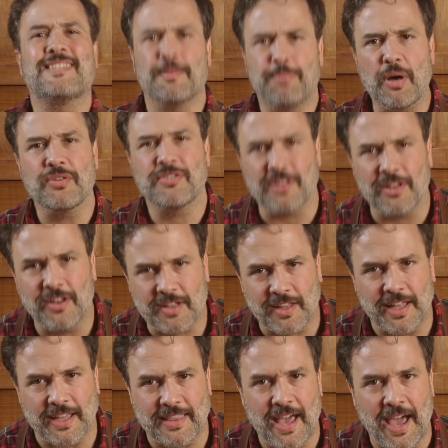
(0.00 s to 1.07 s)
It's supposed to look
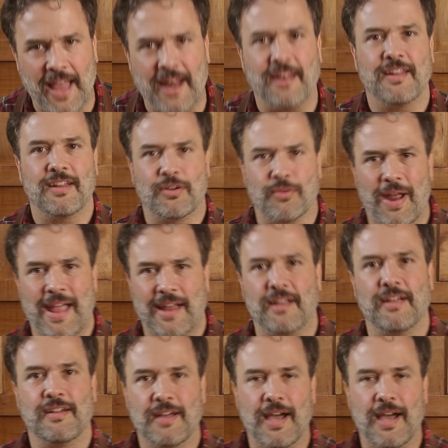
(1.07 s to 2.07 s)
like that, Greg,